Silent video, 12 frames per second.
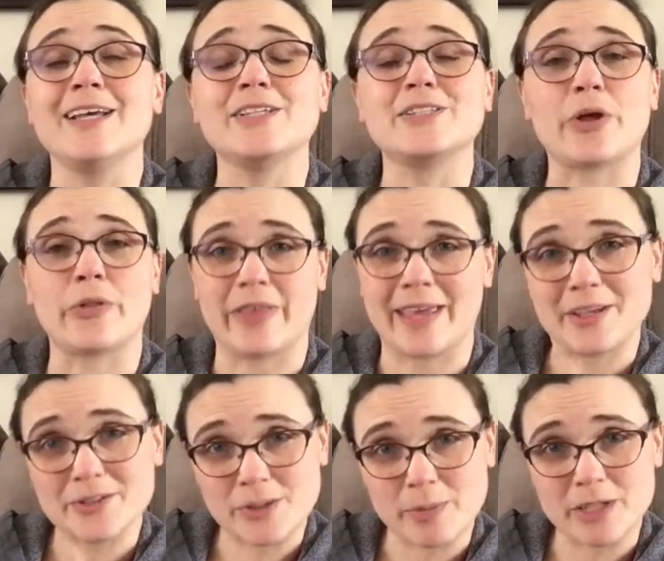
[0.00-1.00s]
So thank you
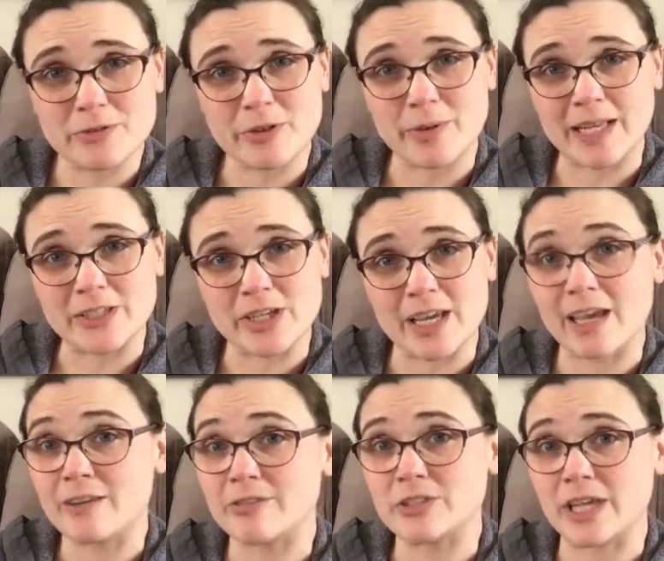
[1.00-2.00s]
so much for watching
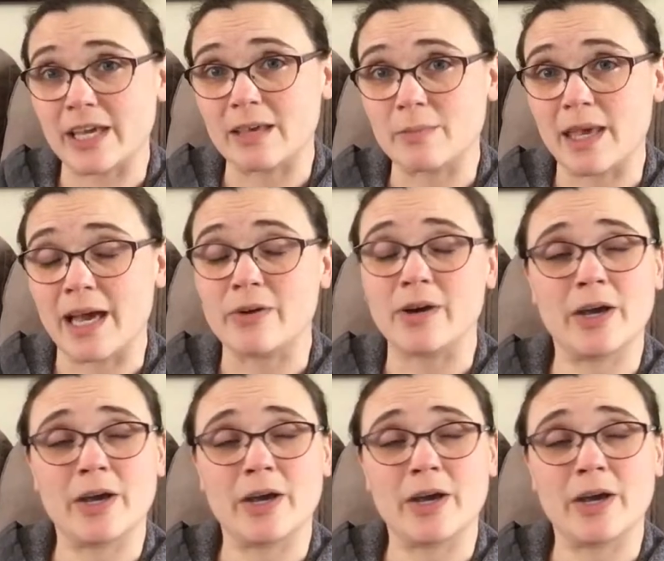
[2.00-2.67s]
and for checking me out.